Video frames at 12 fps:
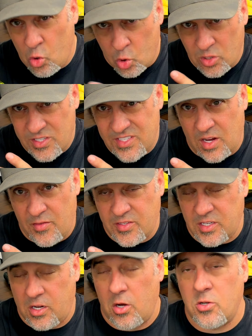cool itself as
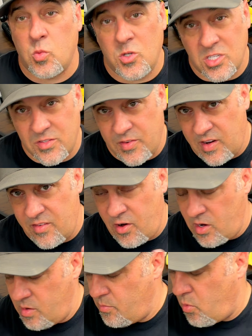it goes, which is very,
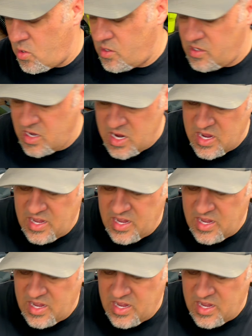very important.